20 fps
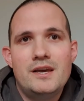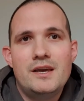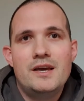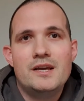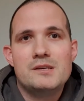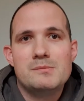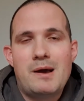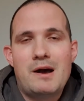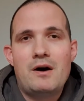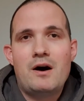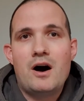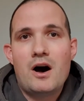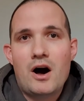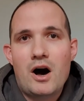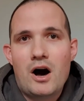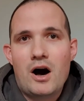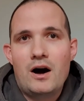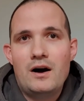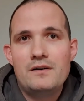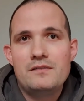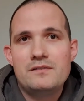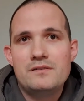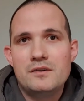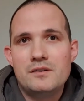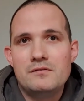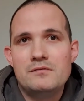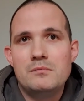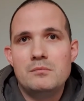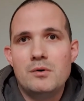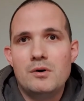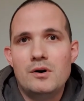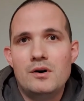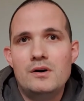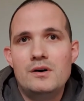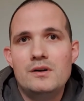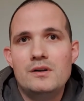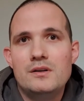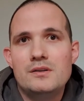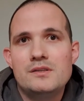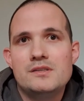is about half of what
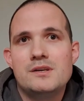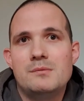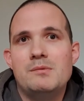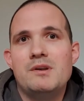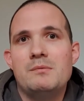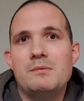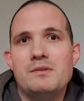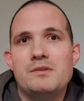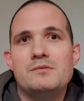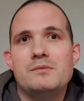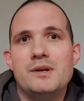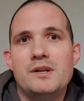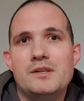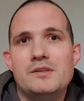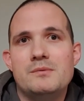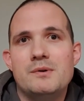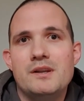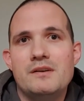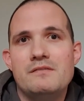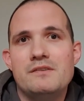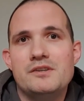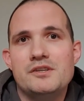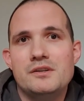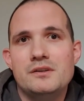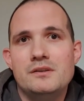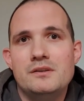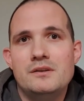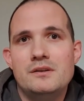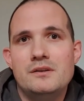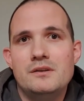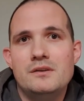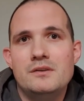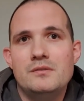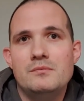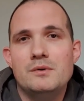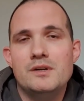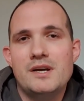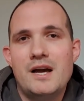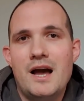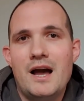somebody with 20/20 vision
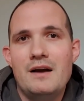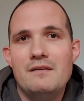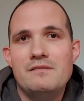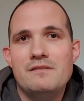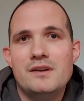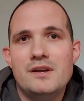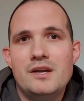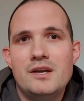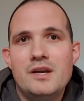would have.